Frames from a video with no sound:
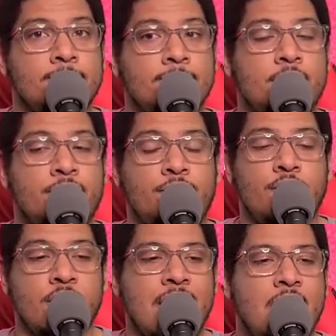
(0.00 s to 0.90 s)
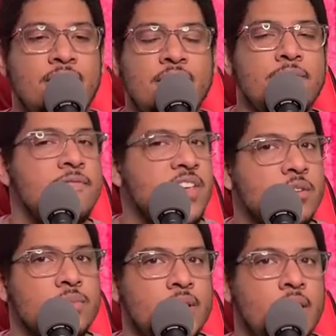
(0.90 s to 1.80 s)
The fr- how they
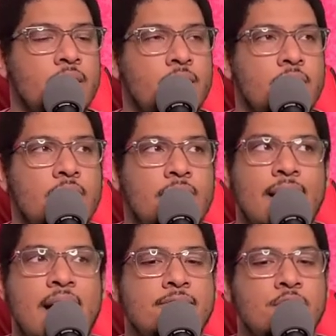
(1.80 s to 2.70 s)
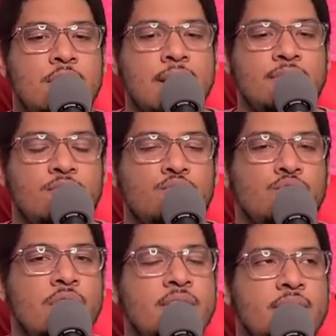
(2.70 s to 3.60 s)
filmed it, I feel like the
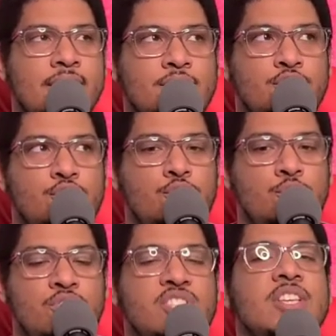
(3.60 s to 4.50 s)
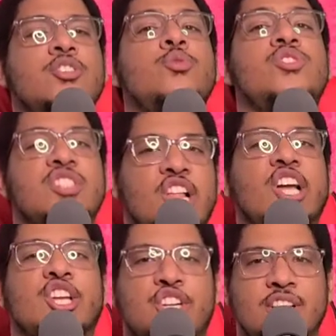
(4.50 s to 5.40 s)
ri- it's too it's too sluggish.